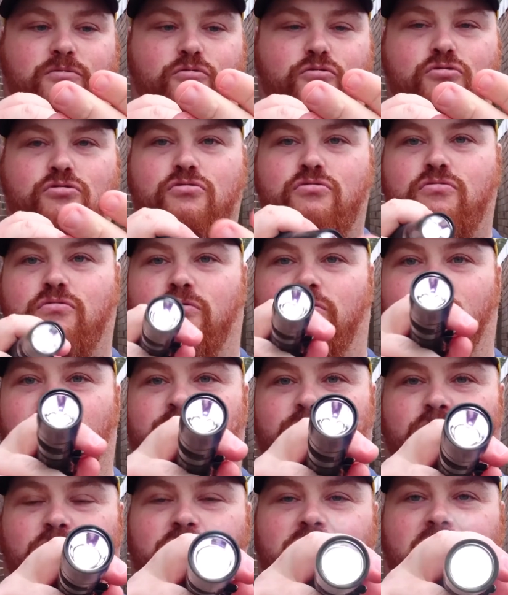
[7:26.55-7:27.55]
Woo,
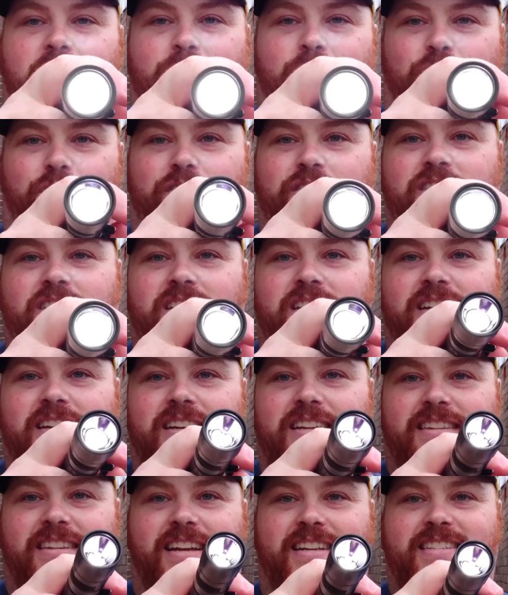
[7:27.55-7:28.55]
moonlight mode.
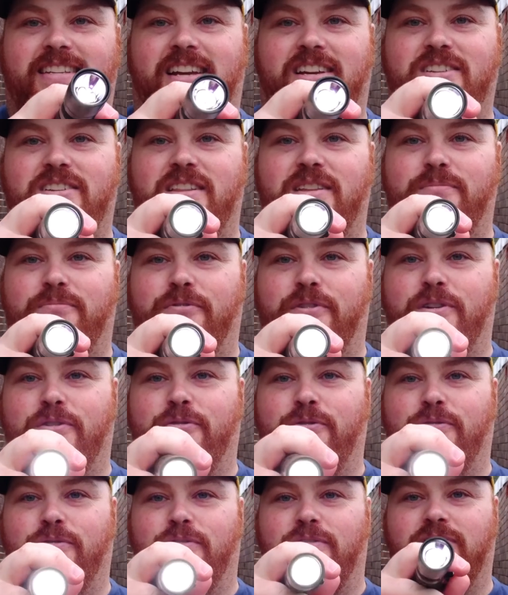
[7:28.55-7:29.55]
That's actually pretty
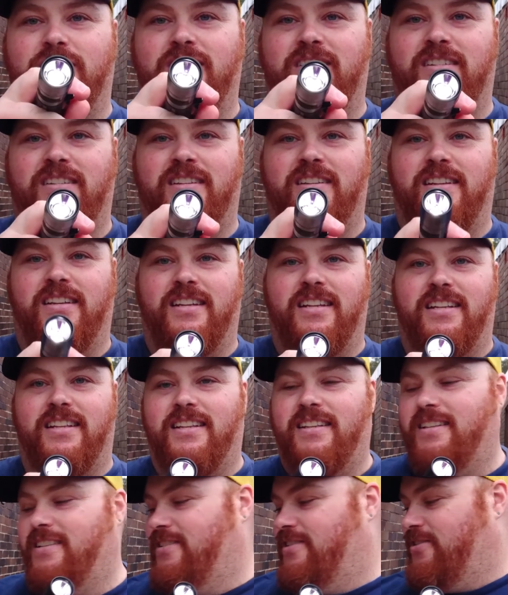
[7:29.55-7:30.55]
cool.
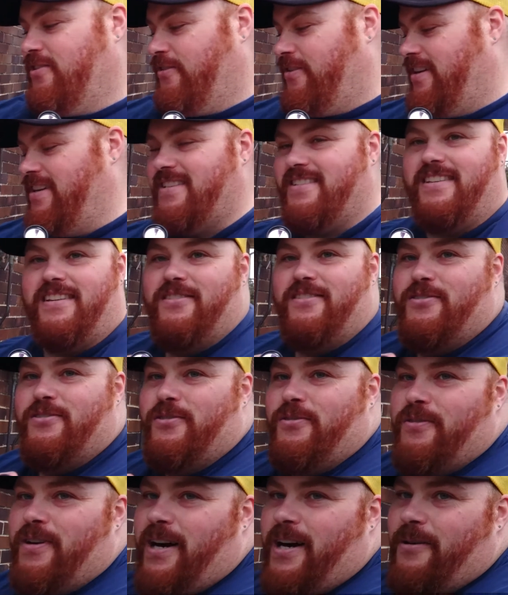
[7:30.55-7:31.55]
So easy
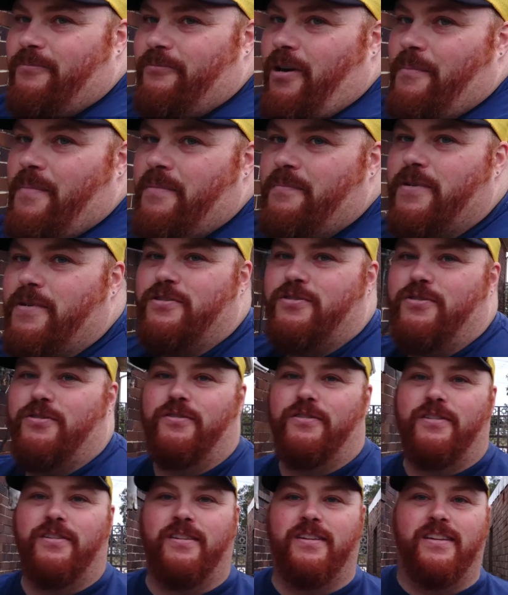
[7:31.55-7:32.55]
to remember
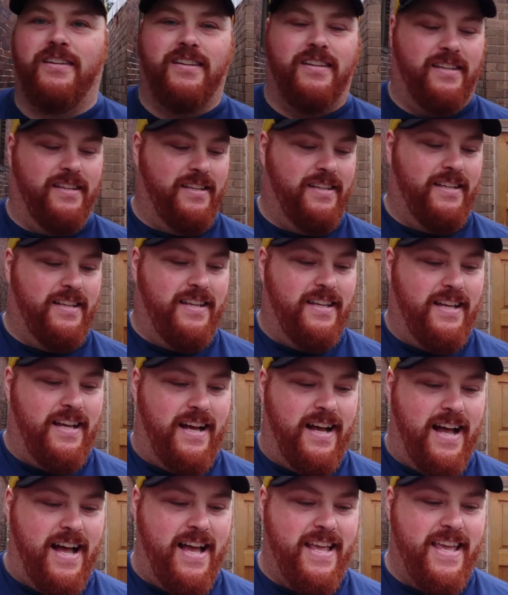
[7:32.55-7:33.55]
too.
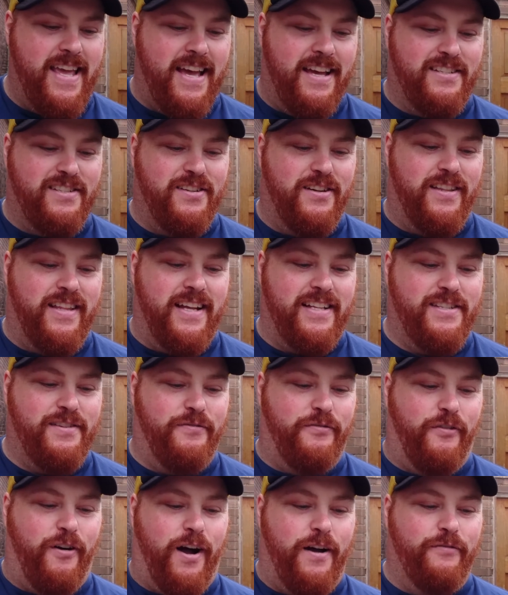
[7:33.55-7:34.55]
Yeah, so
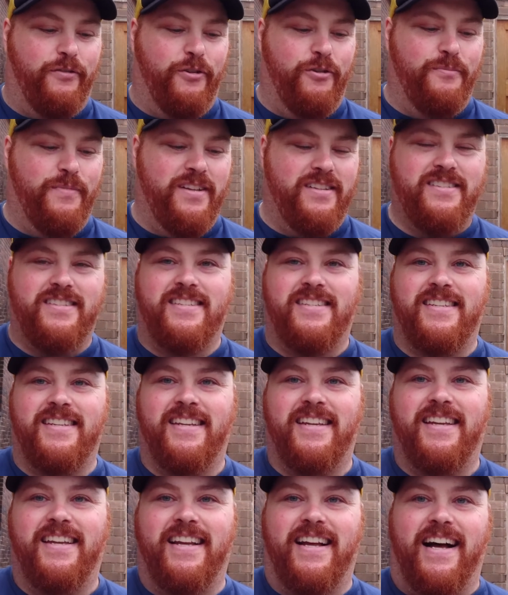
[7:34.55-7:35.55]
that's 5 lumens.
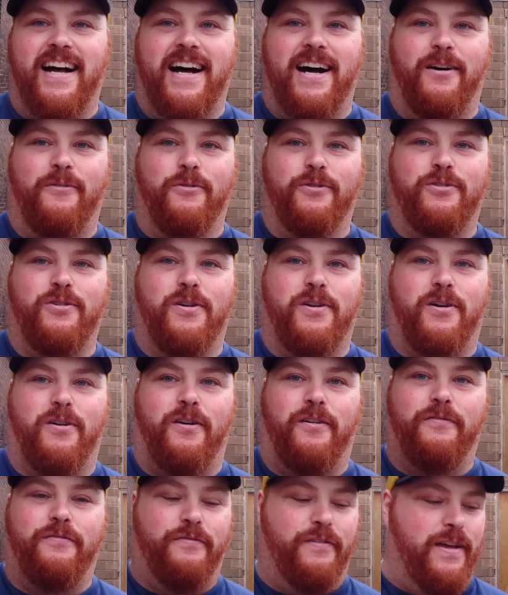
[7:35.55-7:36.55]
We'll turn it
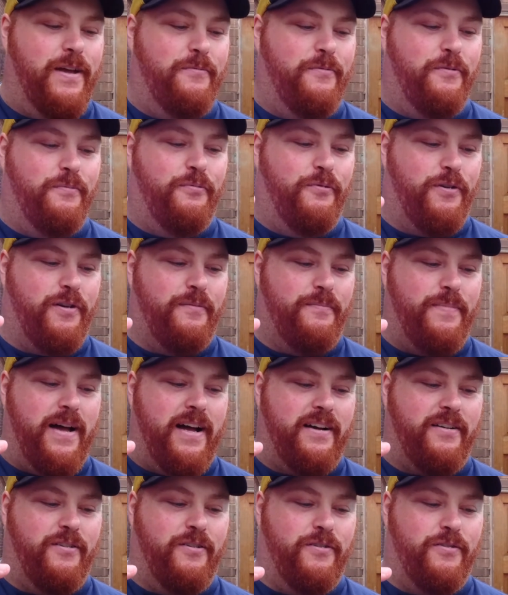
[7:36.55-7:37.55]
off and we'll put it
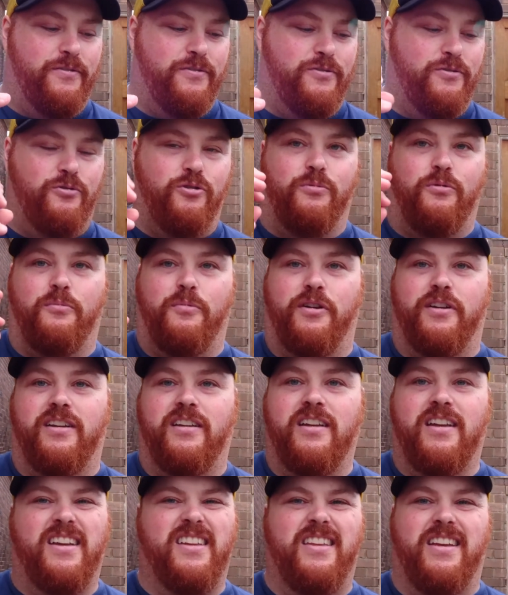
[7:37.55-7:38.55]
back on to normal mode.
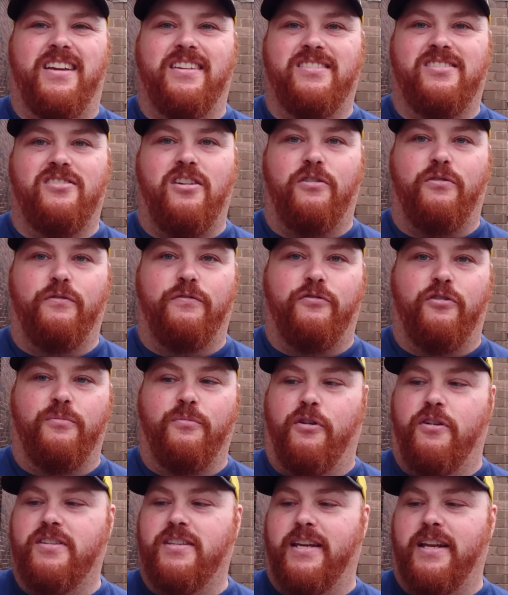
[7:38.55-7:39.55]
You can cycle through
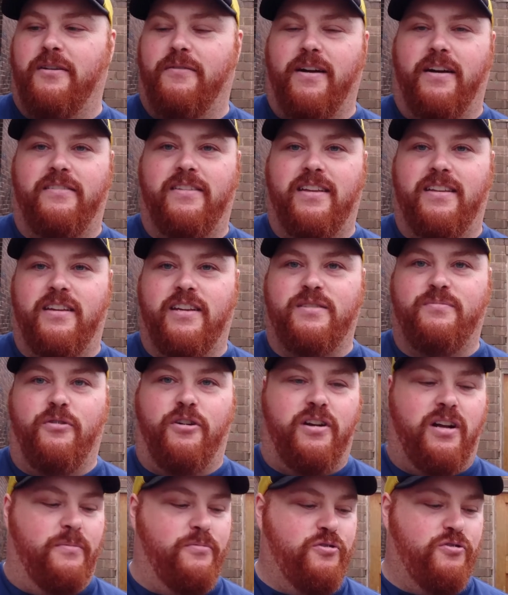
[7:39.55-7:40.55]
modes anyway. I think next
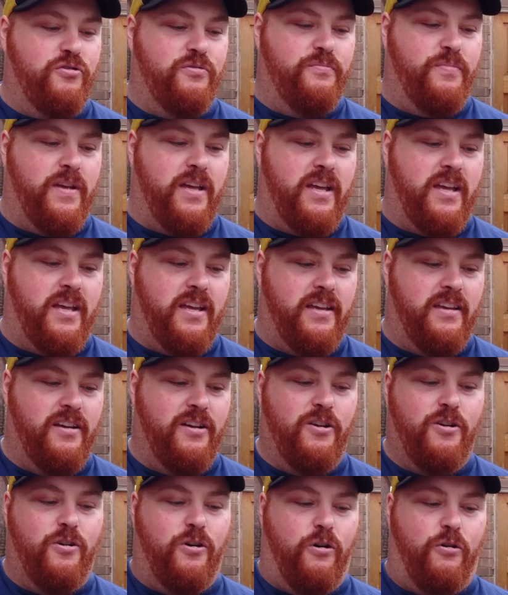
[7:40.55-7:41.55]
mode up should be
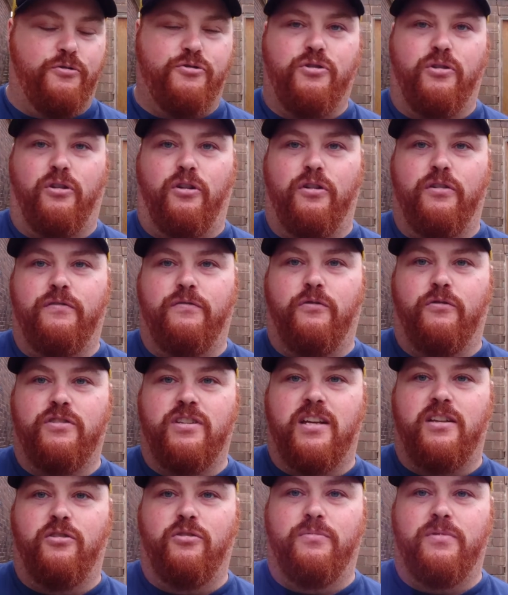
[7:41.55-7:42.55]
ultra low,
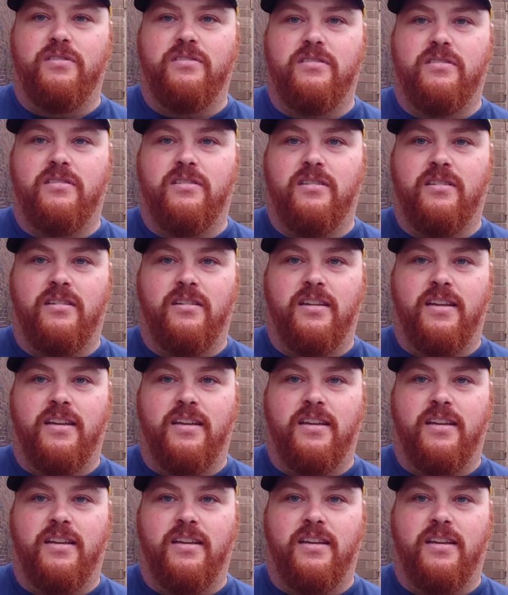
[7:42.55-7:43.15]
14 lumens.